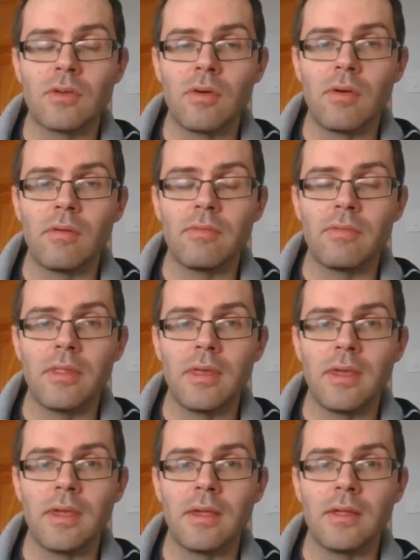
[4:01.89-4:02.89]
of
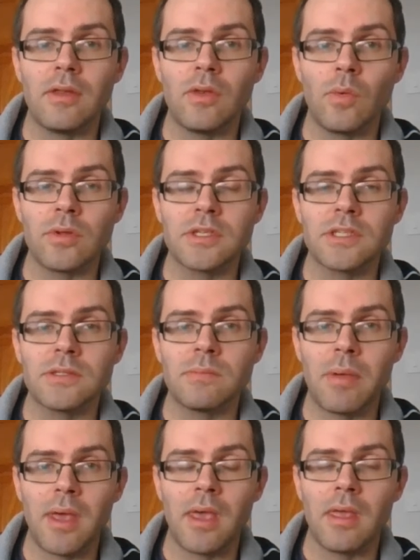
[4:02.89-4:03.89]
the notice
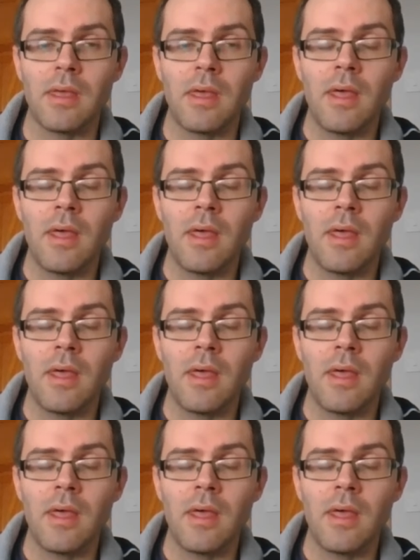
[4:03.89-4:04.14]
pay,